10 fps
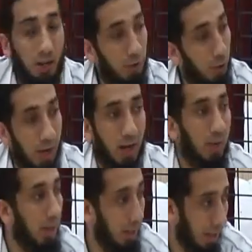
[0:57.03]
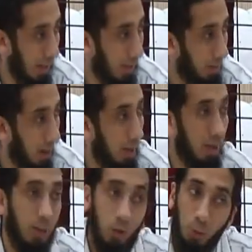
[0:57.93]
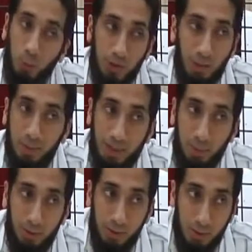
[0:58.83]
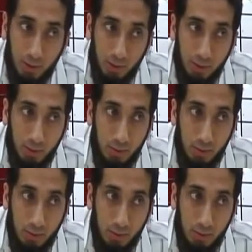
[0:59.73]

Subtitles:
And if you're not ready to get them married, then don't put them in that position.